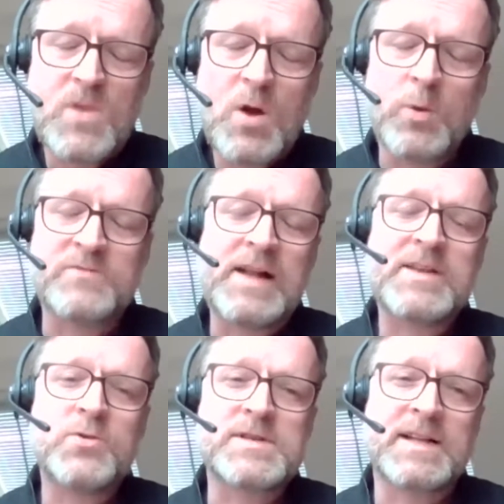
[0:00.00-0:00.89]
what
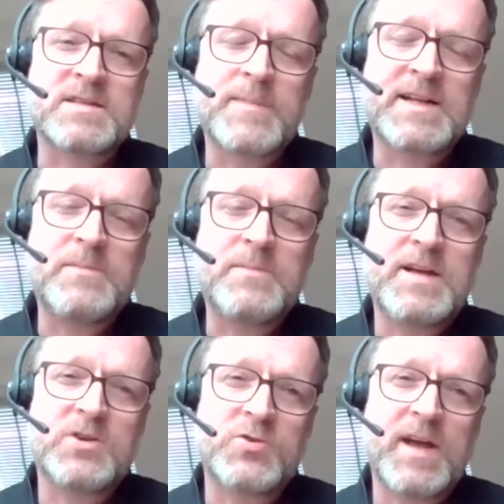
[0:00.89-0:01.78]
value is ultimately
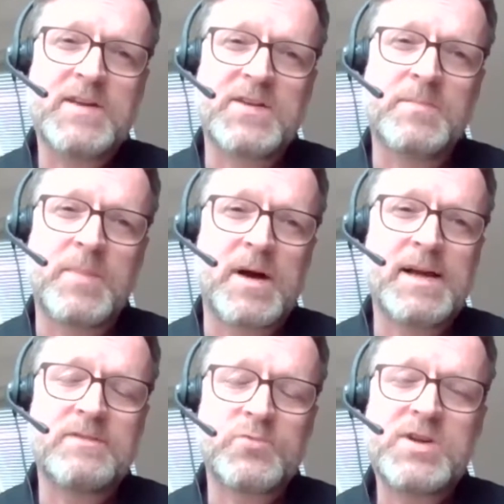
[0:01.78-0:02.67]
being created
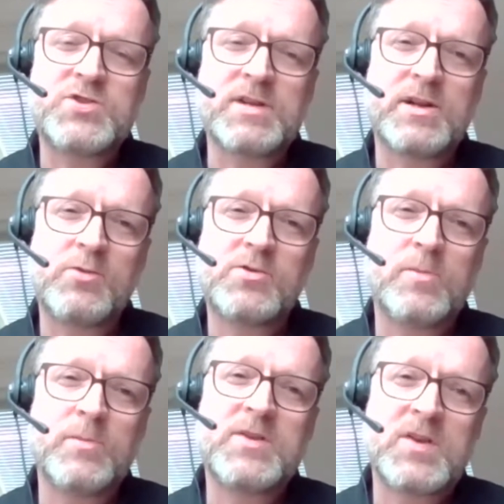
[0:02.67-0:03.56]
by reaching the local
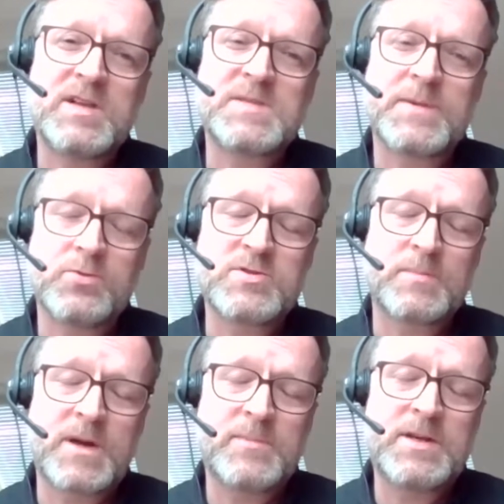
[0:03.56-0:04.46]
communities, but also
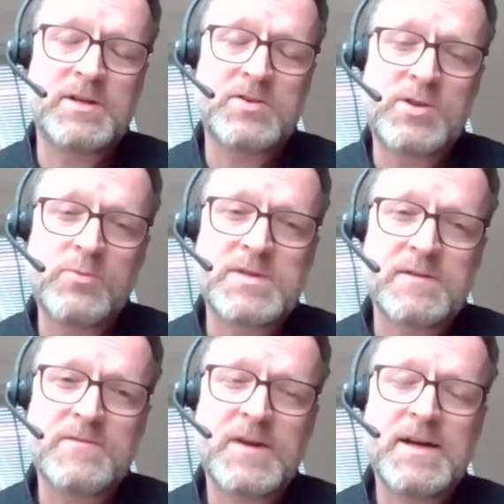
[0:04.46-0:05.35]
by being
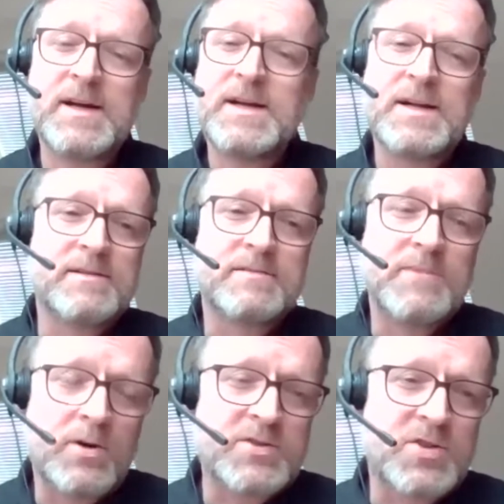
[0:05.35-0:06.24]
inclusive.
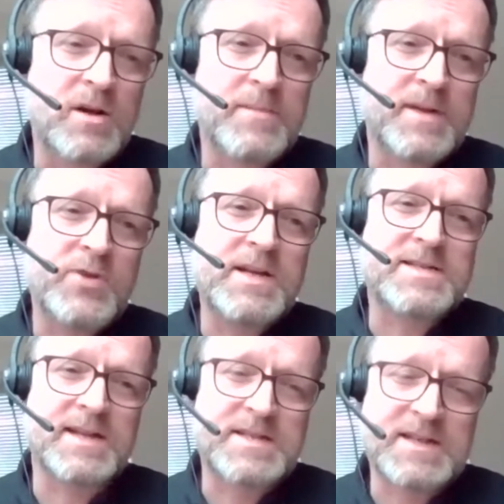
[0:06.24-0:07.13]
Long-term and really
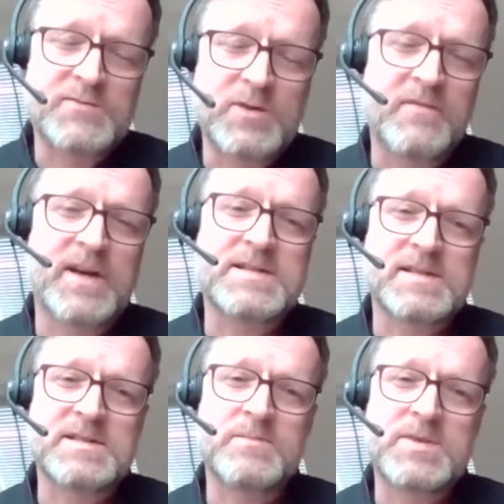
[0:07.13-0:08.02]
successful
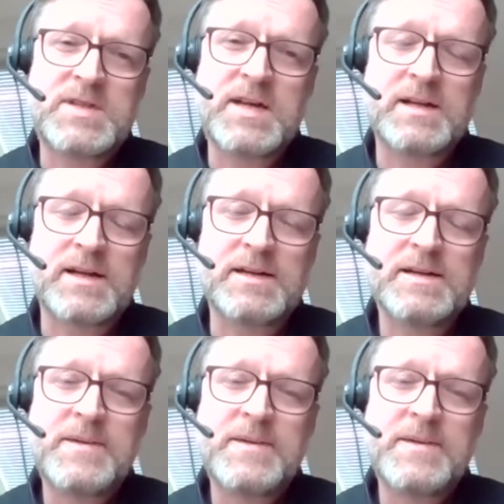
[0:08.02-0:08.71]
investors, in particular